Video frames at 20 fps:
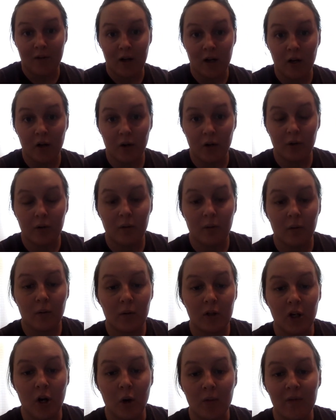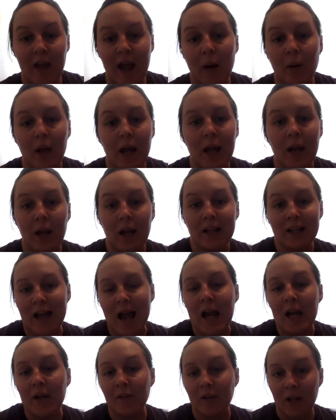And it'll, that it
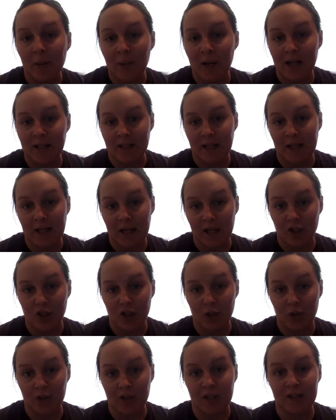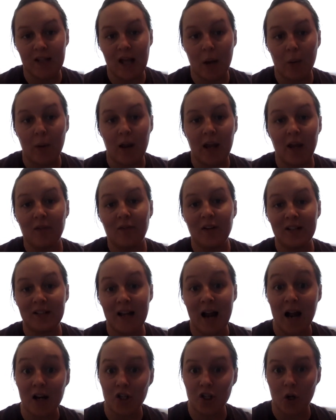kind of eliminates any issues because that way if it's
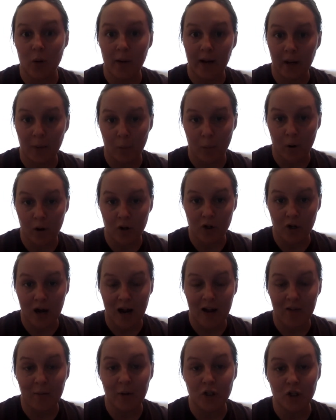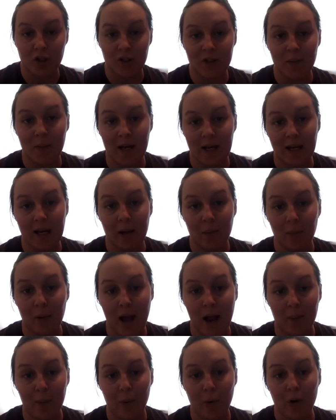not showing in OneDrive but you're submitting it in
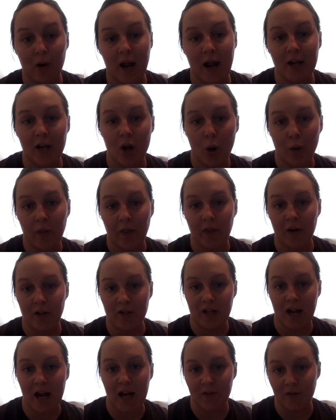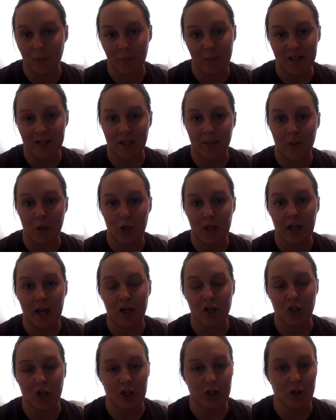Blackboard, I know that there's kind of a
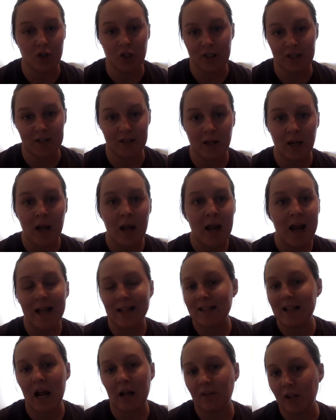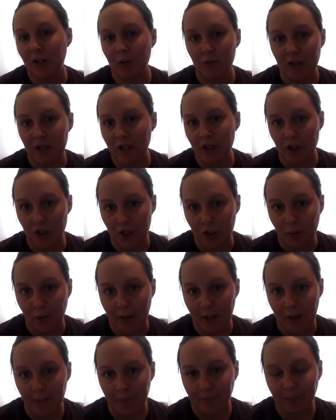miscommunication. It's not that you didn't do
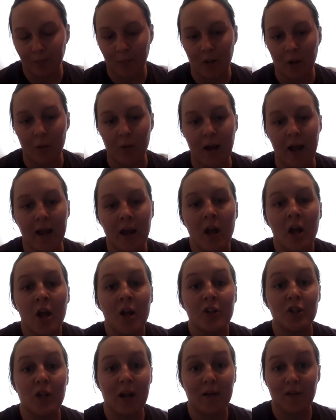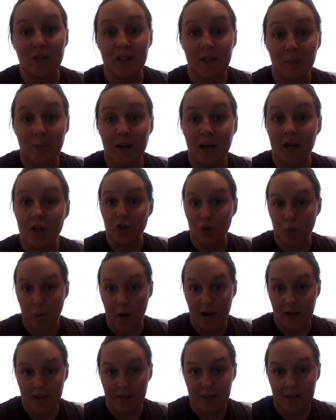it. Okay, so you have to submit
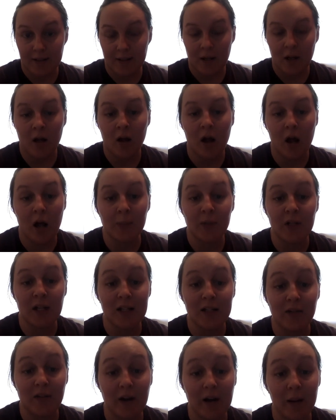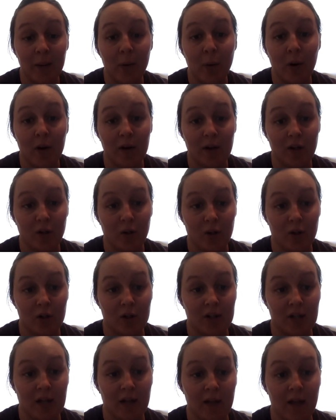twice. So that's very important that you
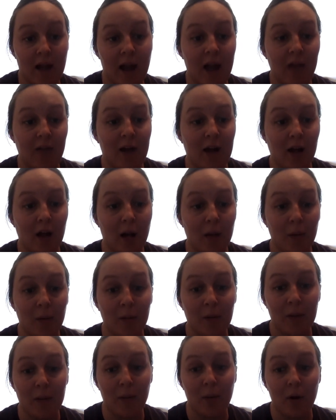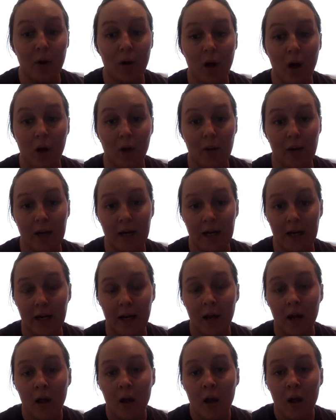understand that. I've had a couple people already
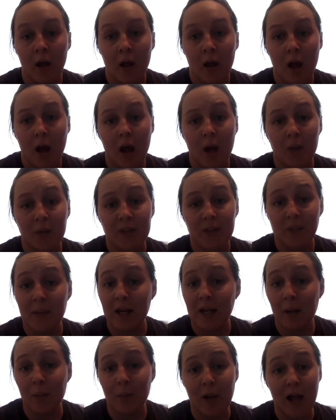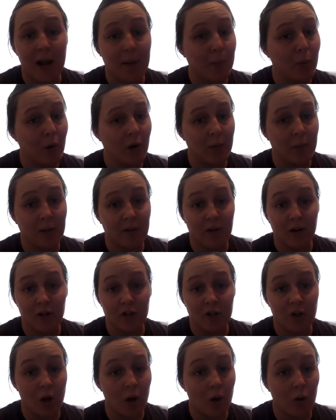submitting in Blackboard, but there's
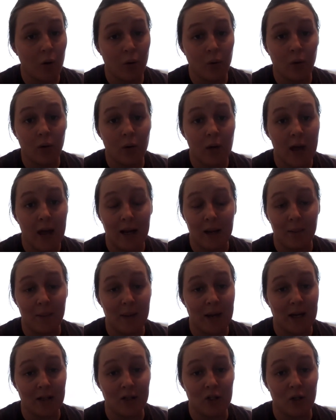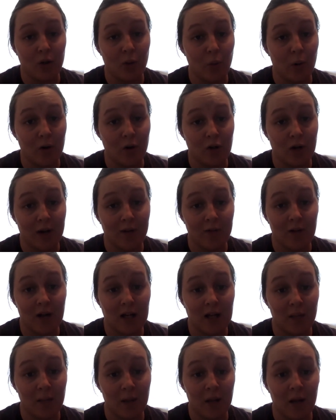no edit made to the OneDrive
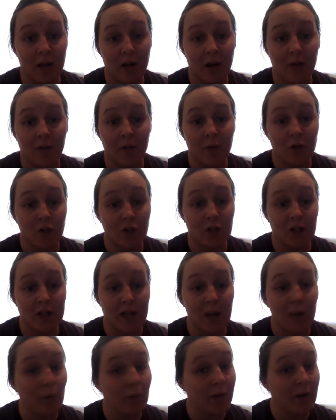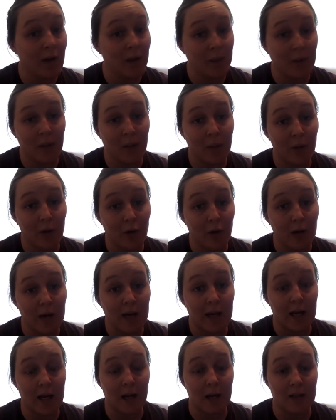document. Unfortunately, I will not be able to grade
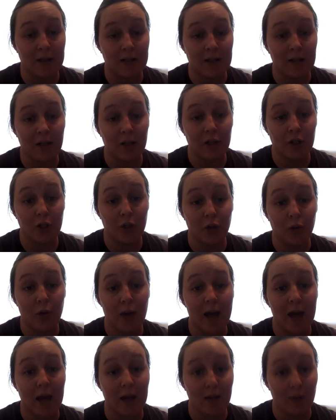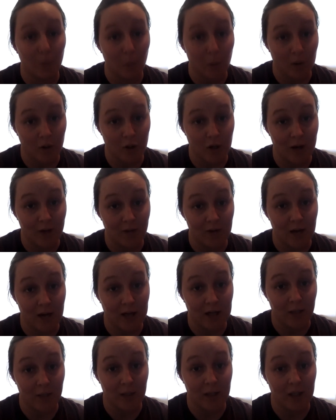it until you edit the OneDrive
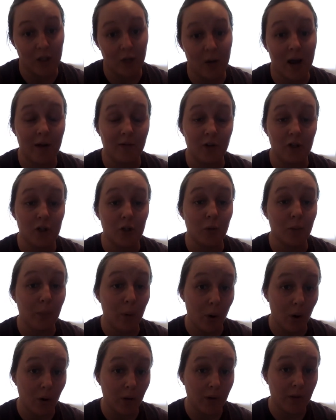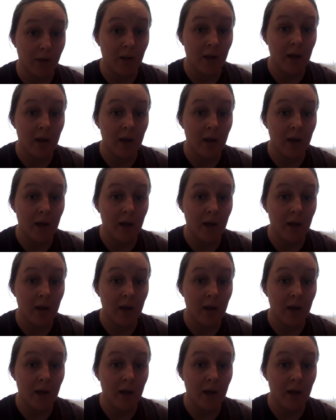document. You have to do both.